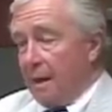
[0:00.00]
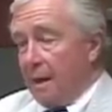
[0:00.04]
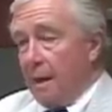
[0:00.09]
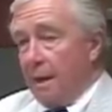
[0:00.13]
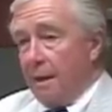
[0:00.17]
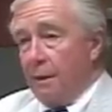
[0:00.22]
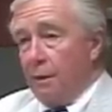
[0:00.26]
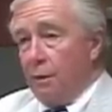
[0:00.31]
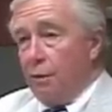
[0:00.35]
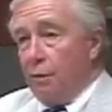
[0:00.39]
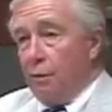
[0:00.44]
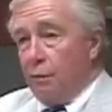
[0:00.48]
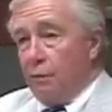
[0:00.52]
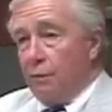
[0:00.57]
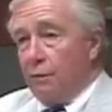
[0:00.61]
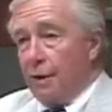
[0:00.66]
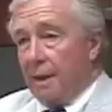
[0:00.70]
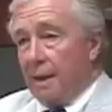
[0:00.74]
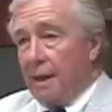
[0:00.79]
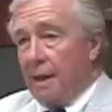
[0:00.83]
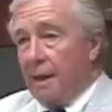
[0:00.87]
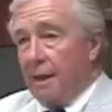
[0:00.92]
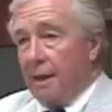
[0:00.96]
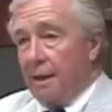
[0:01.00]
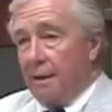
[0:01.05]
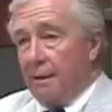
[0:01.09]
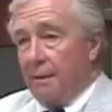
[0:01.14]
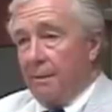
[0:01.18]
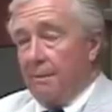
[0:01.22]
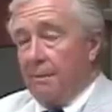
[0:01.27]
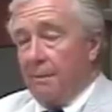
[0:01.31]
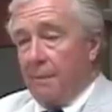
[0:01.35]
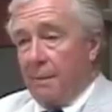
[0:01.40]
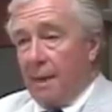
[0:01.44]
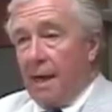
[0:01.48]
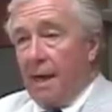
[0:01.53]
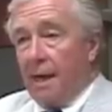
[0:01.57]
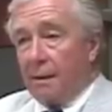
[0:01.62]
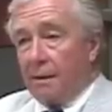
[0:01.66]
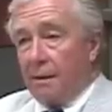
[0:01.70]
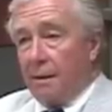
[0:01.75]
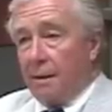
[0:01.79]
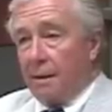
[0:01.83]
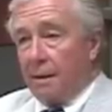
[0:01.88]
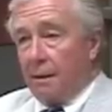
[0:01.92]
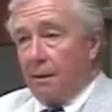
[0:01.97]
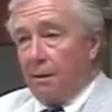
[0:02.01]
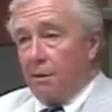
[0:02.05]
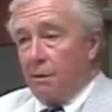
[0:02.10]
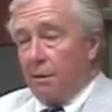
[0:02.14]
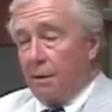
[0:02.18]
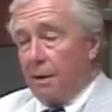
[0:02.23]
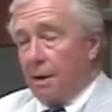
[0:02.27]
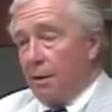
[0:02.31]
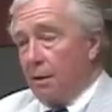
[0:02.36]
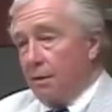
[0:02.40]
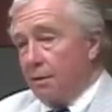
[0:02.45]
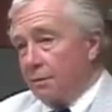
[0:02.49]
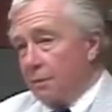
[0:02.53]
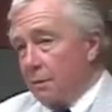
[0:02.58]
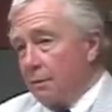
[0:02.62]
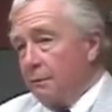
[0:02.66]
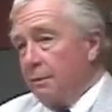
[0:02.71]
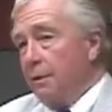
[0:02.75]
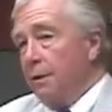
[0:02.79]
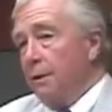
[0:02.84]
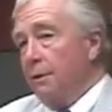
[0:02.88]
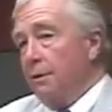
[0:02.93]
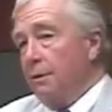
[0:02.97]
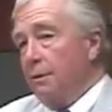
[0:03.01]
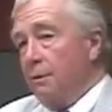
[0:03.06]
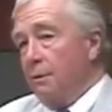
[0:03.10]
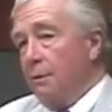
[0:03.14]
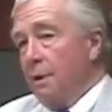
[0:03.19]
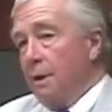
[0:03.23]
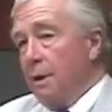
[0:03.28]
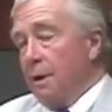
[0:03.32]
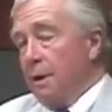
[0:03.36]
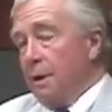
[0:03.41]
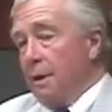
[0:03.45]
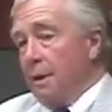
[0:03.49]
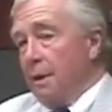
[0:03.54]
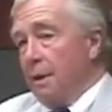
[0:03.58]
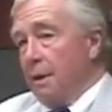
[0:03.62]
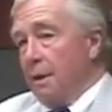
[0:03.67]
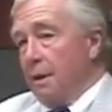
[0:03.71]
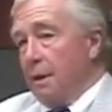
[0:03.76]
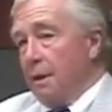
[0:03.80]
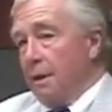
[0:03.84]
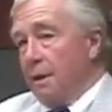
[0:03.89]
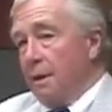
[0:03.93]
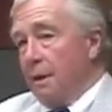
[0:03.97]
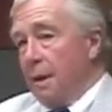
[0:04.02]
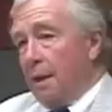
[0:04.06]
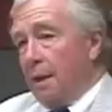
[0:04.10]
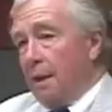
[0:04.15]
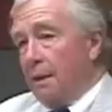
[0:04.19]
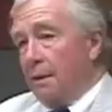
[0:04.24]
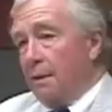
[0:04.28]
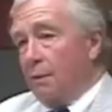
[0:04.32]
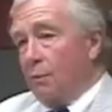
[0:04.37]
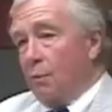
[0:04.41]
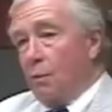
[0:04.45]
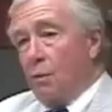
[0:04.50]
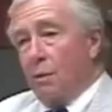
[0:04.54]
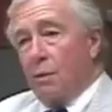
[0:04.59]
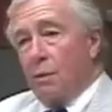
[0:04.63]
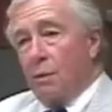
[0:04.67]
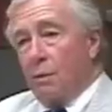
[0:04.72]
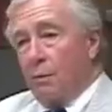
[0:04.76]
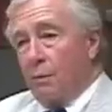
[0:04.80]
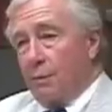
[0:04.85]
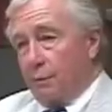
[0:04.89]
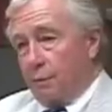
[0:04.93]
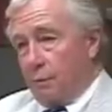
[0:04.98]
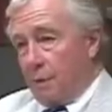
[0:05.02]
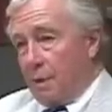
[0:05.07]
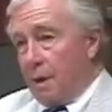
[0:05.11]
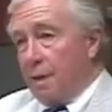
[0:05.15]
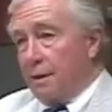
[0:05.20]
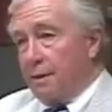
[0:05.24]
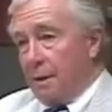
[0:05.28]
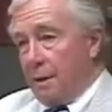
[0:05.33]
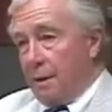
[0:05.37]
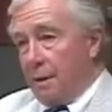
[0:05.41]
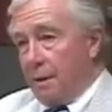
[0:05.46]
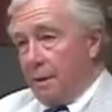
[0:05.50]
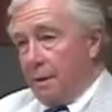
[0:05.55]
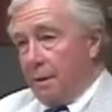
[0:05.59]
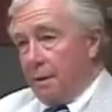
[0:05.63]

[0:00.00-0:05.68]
I knew that I had to act like a lawyer. I also knew that the world was watching,